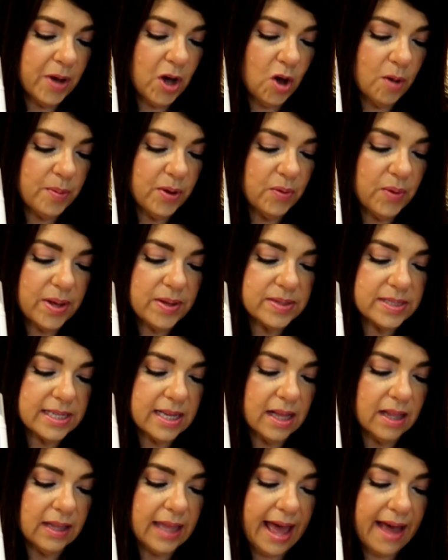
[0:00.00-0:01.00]

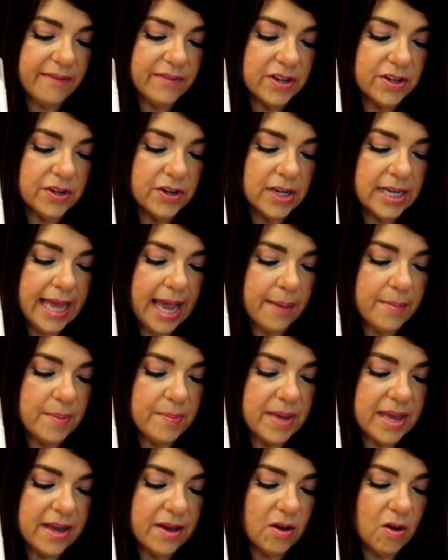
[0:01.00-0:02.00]
palmarosa, lavender,
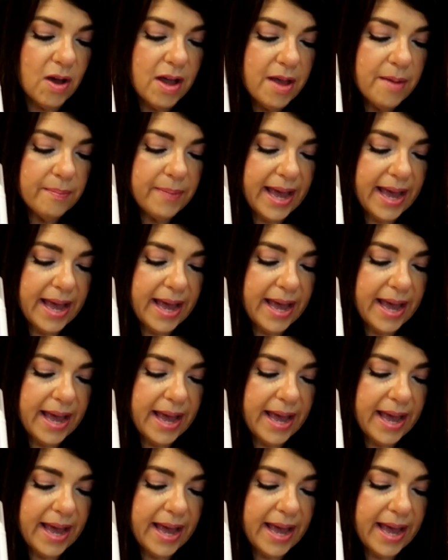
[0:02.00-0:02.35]
chamomile,